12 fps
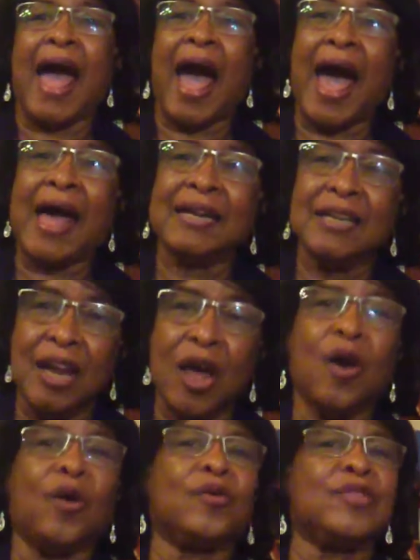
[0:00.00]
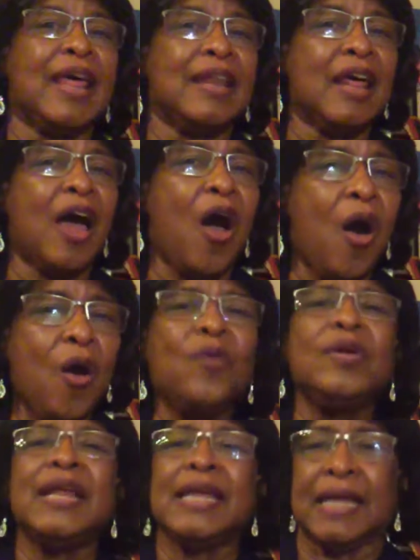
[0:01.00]
I know that
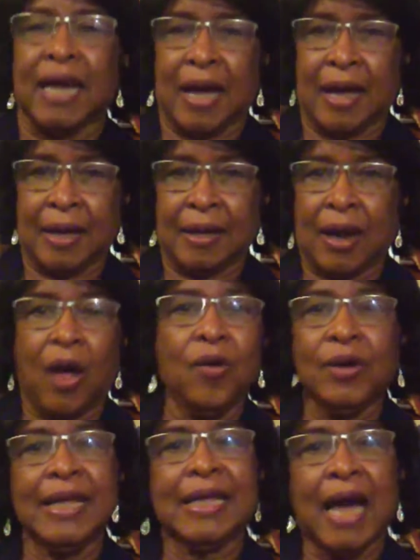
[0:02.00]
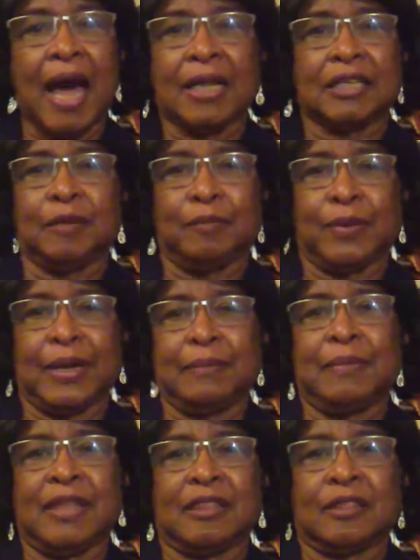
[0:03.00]
only God could
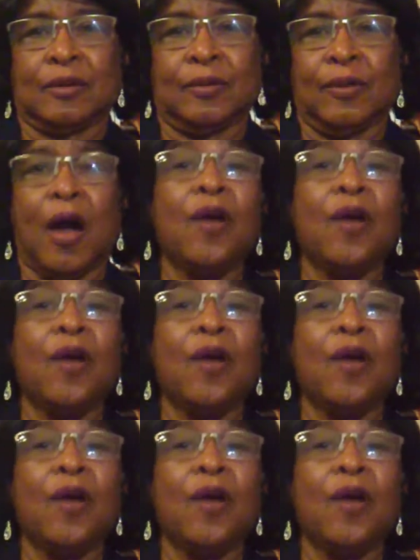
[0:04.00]
bring me through.